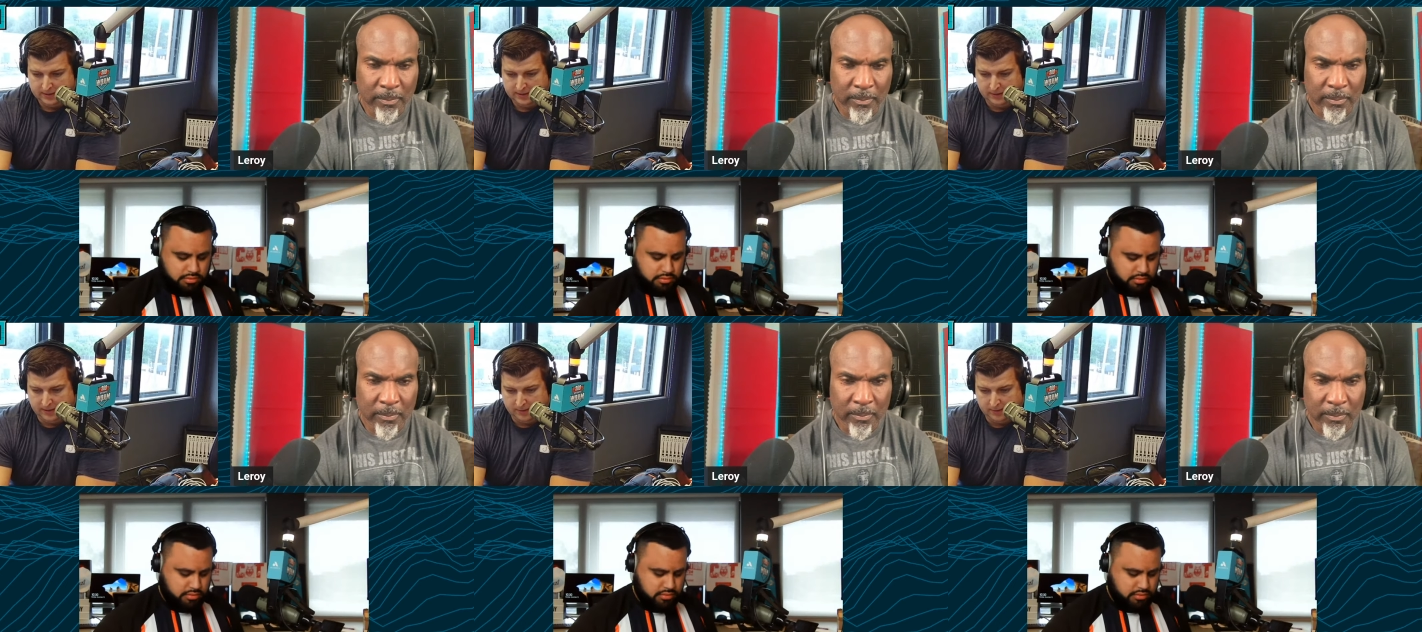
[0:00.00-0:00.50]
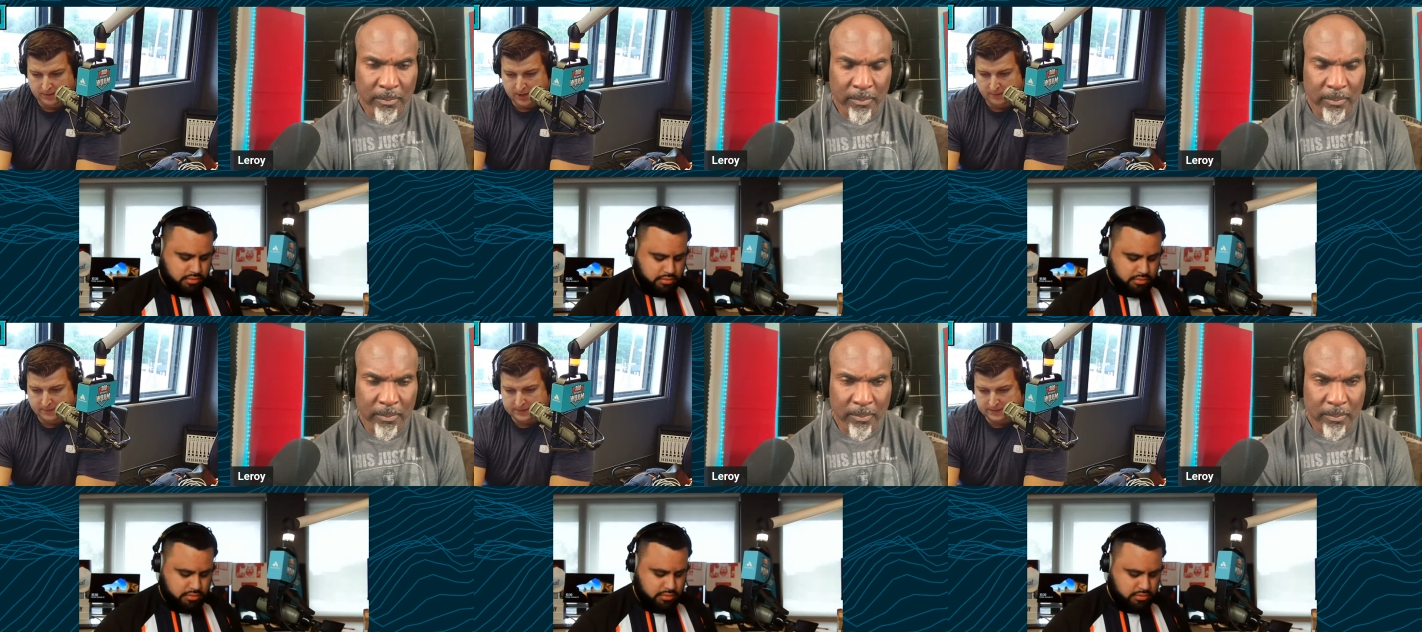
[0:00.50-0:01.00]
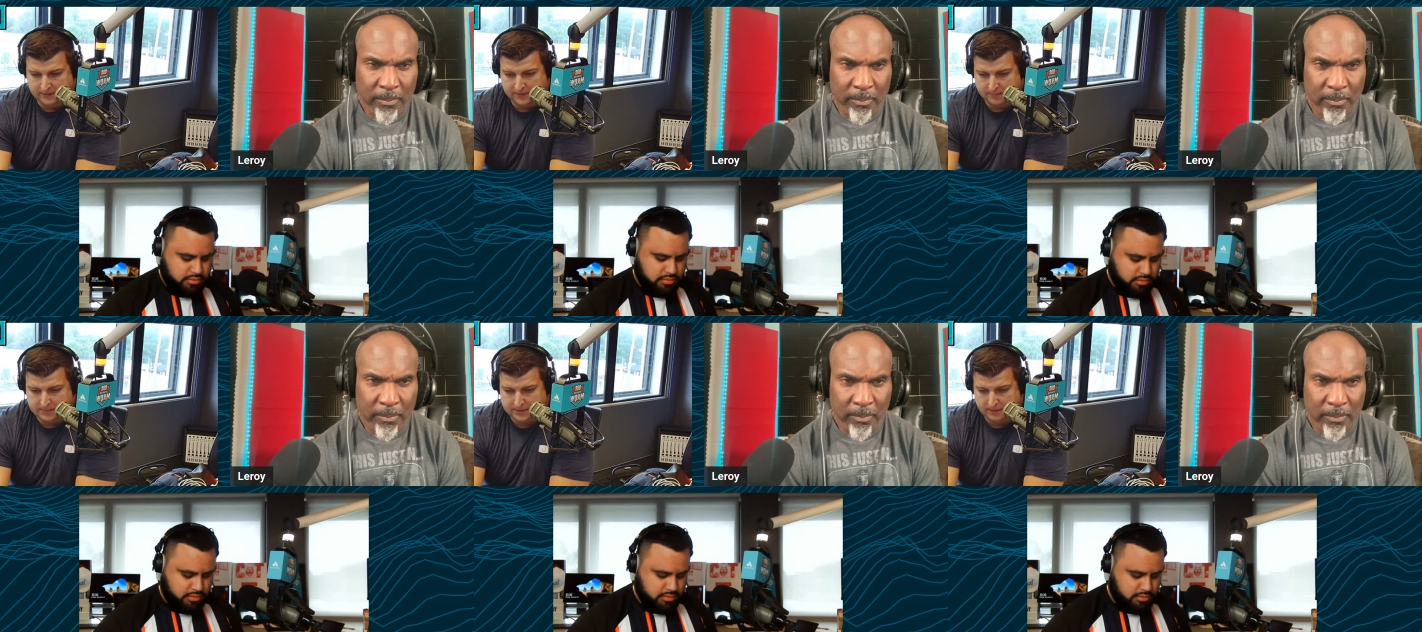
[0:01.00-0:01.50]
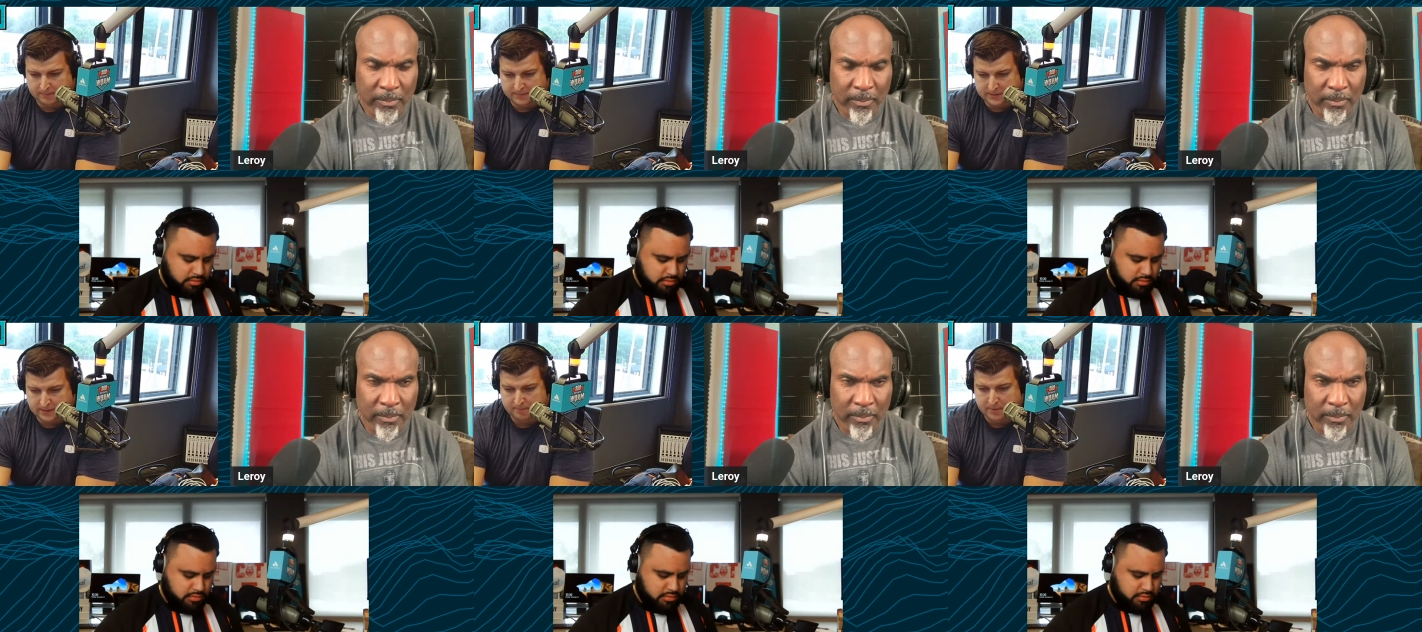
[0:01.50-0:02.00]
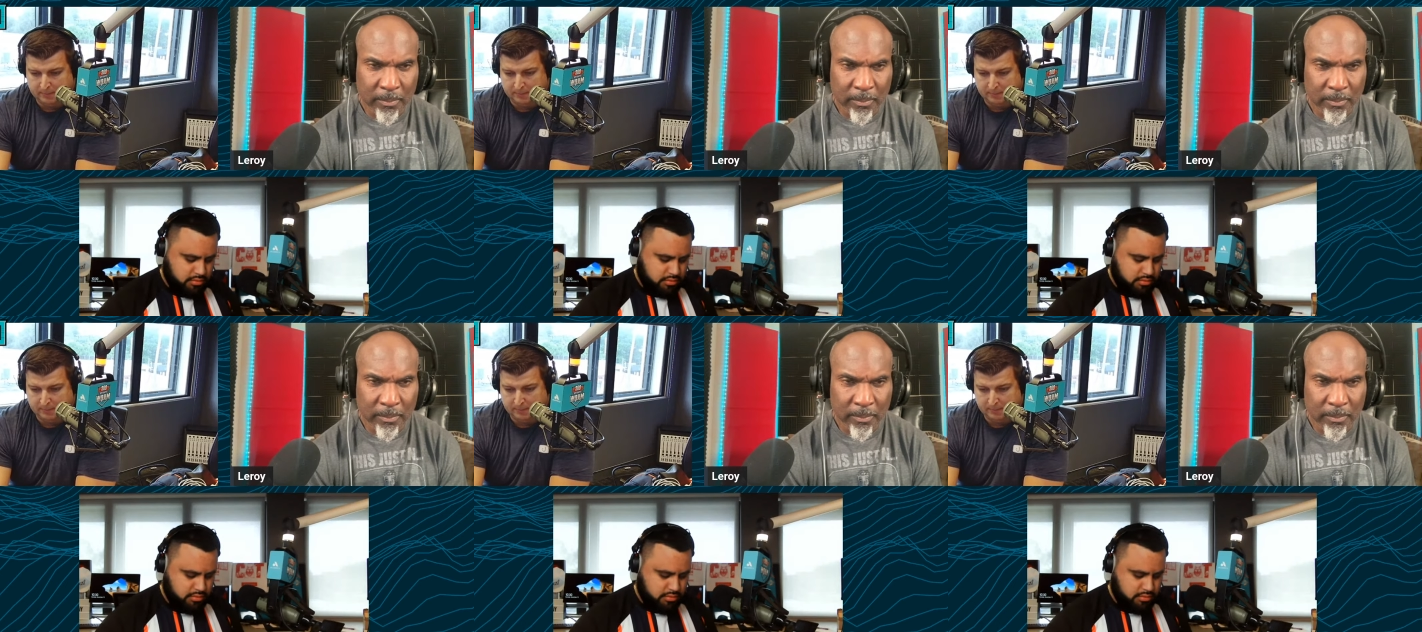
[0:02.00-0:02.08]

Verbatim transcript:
Speaker 1: you know the Dolphins giving up some some